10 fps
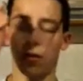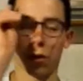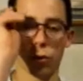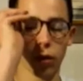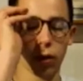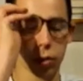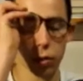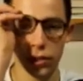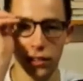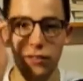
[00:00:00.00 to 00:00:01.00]
A real
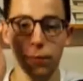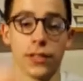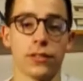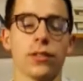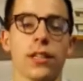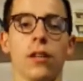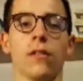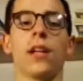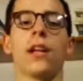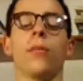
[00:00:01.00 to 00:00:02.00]
3D display is today
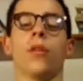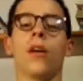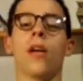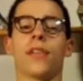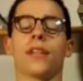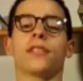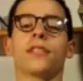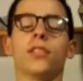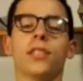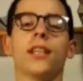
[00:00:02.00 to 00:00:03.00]
available thanks
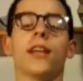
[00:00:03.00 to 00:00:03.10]
to the